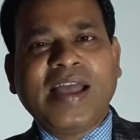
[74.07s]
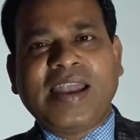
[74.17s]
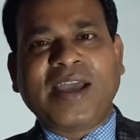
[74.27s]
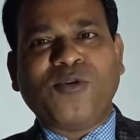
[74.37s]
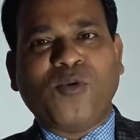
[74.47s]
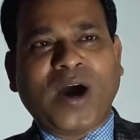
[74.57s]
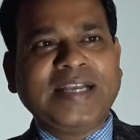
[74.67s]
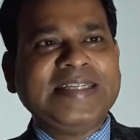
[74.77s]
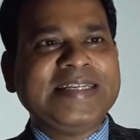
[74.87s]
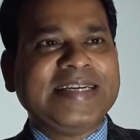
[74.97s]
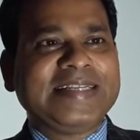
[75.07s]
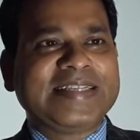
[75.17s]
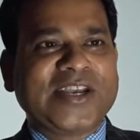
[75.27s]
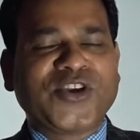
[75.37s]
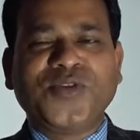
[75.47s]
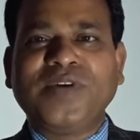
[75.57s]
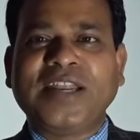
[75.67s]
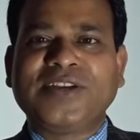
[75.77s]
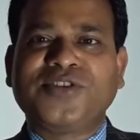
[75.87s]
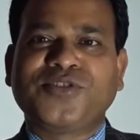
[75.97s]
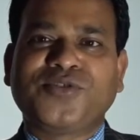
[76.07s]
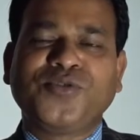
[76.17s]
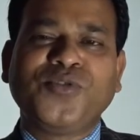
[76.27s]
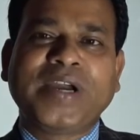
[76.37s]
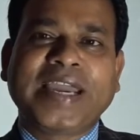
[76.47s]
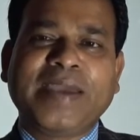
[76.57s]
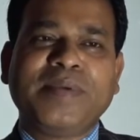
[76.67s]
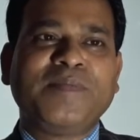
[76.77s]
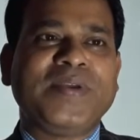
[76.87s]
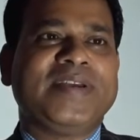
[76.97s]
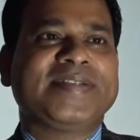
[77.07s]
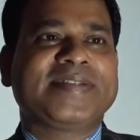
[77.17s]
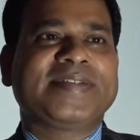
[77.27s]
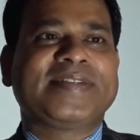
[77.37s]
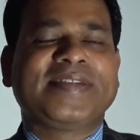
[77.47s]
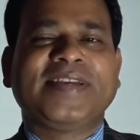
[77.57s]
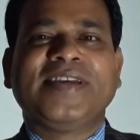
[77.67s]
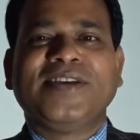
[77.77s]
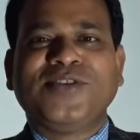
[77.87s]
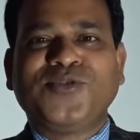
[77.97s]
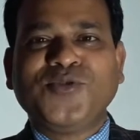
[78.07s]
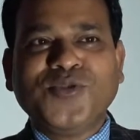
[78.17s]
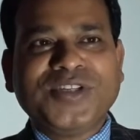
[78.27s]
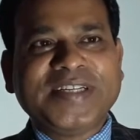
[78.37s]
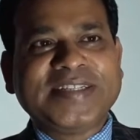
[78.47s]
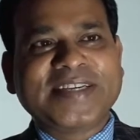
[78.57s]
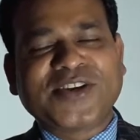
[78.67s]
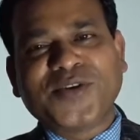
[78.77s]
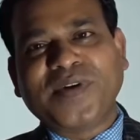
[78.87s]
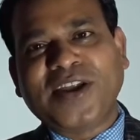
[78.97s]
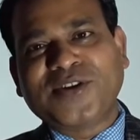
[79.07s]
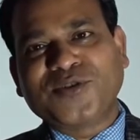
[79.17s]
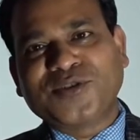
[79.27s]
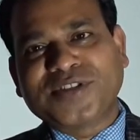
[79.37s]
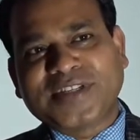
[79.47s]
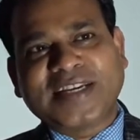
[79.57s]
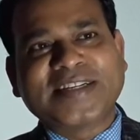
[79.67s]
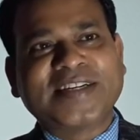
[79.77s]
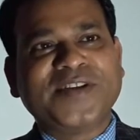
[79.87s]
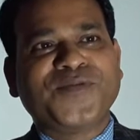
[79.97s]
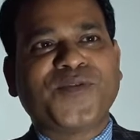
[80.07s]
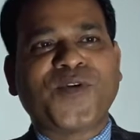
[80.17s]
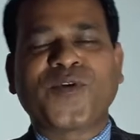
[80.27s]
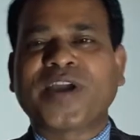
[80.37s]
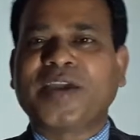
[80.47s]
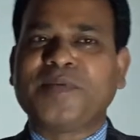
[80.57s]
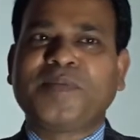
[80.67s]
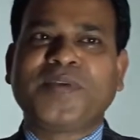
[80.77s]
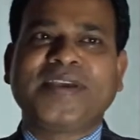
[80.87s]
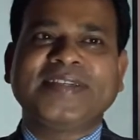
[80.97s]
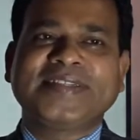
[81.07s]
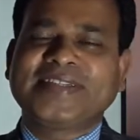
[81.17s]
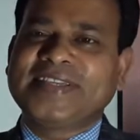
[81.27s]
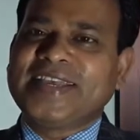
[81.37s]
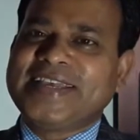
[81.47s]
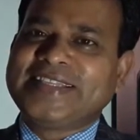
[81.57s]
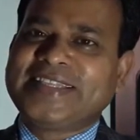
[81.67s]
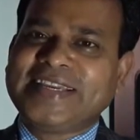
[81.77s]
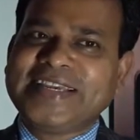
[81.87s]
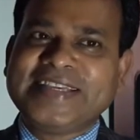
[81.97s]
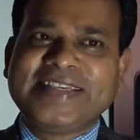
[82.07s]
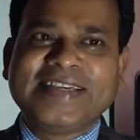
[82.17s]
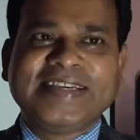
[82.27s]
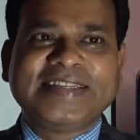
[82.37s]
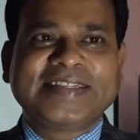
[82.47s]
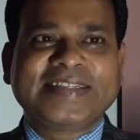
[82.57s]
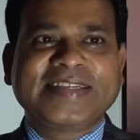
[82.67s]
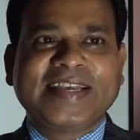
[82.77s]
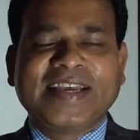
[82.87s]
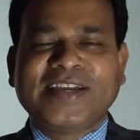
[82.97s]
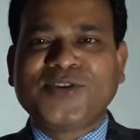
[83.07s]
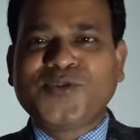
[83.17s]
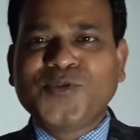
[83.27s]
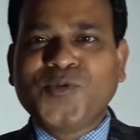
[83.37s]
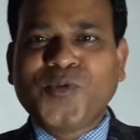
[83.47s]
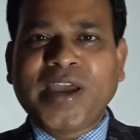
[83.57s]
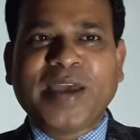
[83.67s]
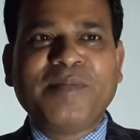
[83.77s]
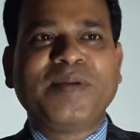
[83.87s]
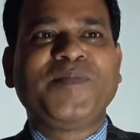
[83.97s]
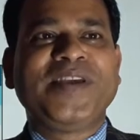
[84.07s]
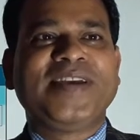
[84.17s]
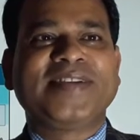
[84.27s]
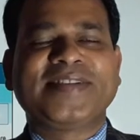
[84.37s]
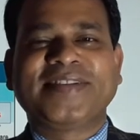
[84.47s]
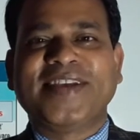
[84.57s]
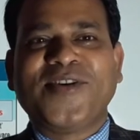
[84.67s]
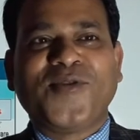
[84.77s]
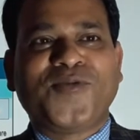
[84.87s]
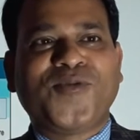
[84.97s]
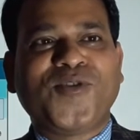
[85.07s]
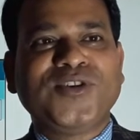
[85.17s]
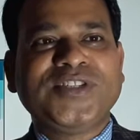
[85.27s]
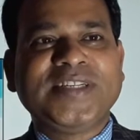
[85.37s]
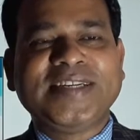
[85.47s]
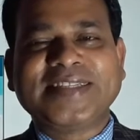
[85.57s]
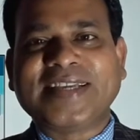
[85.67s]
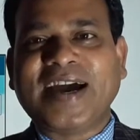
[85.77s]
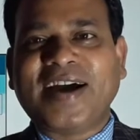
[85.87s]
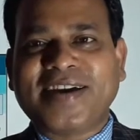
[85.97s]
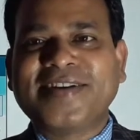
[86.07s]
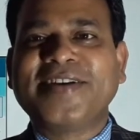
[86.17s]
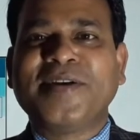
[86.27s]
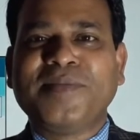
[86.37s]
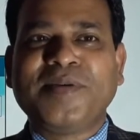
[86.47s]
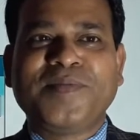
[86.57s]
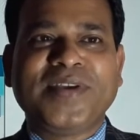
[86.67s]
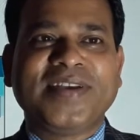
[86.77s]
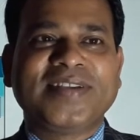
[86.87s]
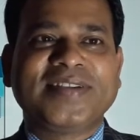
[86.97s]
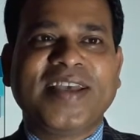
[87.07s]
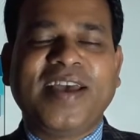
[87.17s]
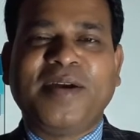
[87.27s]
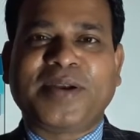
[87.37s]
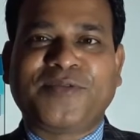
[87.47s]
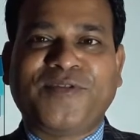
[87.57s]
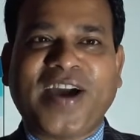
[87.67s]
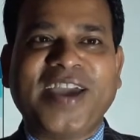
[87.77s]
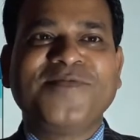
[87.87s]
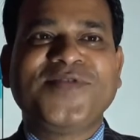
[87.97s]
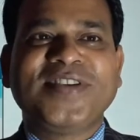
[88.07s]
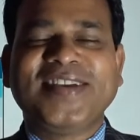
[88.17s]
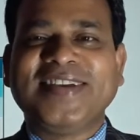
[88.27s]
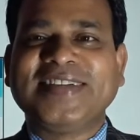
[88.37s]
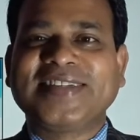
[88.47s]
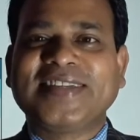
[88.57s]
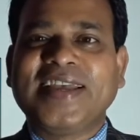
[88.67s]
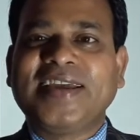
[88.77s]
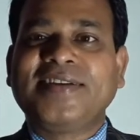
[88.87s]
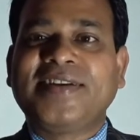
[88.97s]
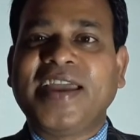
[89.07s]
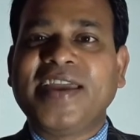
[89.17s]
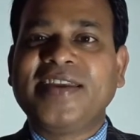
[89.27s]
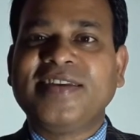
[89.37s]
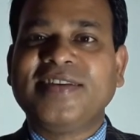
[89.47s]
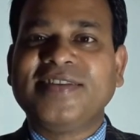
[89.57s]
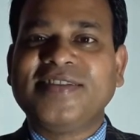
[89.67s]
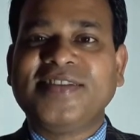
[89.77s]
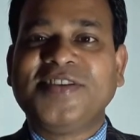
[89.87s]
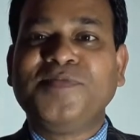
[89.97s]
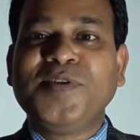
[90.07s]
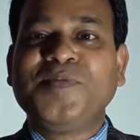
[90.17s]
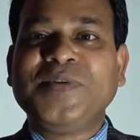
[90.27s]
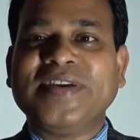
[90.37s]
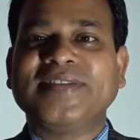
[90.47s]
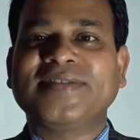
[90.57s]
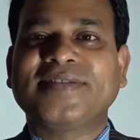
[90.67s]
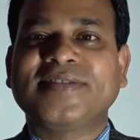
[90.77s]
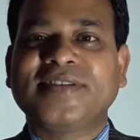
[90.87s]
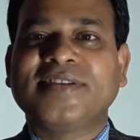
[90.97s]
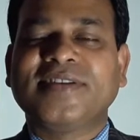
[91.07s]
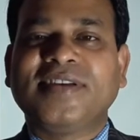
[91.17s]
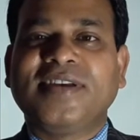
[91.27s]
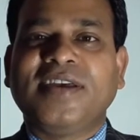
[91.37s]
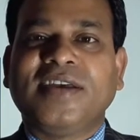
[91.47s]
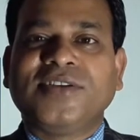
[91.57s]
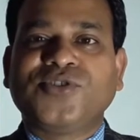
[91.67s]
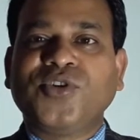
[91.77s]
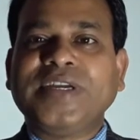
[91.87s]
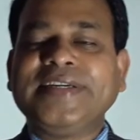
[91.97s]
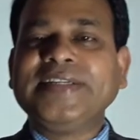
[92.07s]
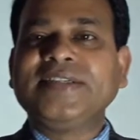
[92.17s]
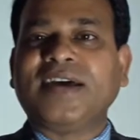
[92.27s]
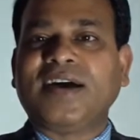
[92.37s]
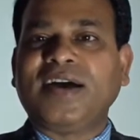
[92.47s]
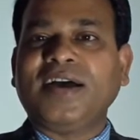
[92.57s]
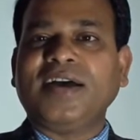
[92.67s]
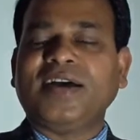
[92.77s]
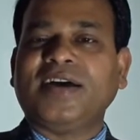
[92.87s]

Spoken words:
like 1G is equivalent to 2 kbps, 2G is equivalent to 64 kbps, 3G is 2 mbps, 4G is 100 mbps, but 5G is 10 gbps. So it is though